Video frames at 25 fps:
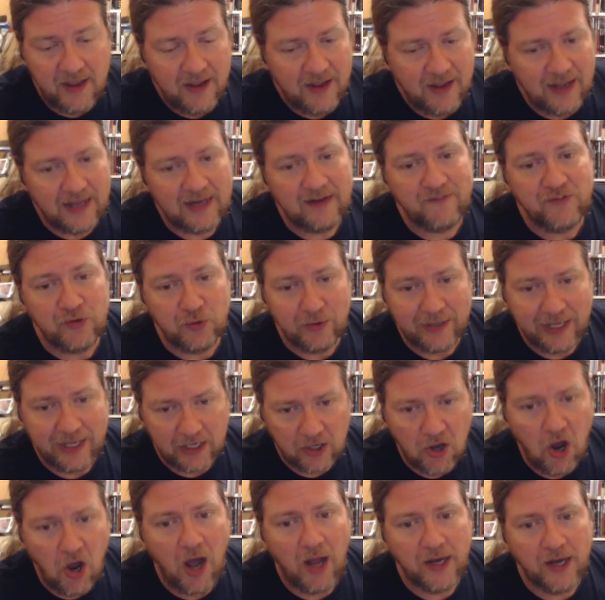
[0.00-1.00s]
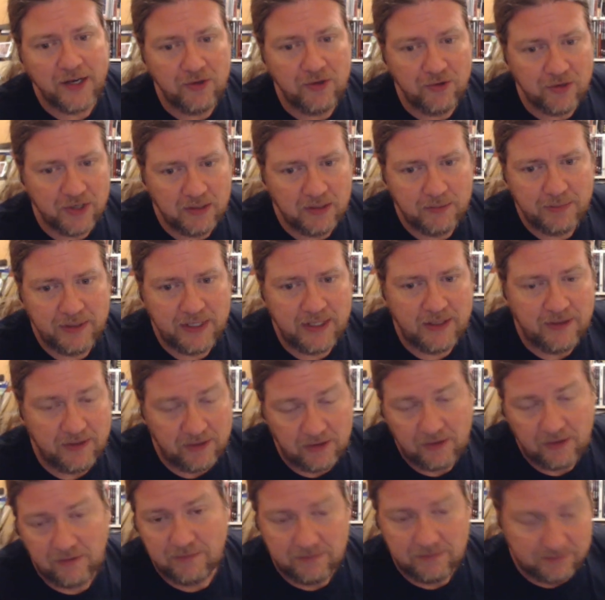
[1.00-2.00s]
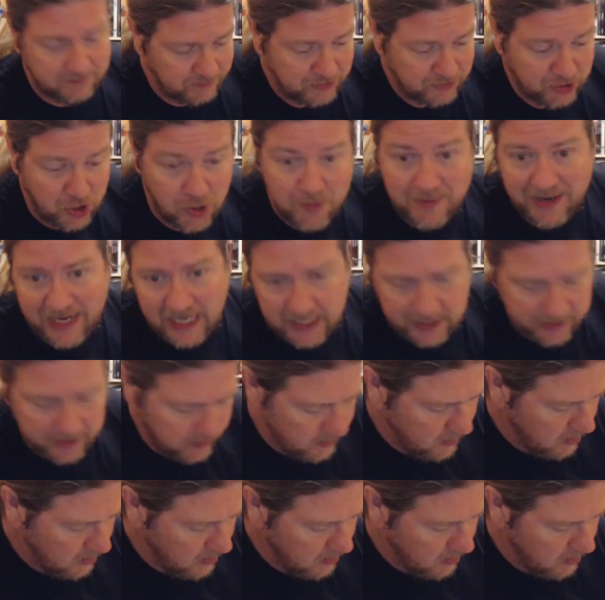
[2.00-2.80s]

And if you get caught, you can be, terminated,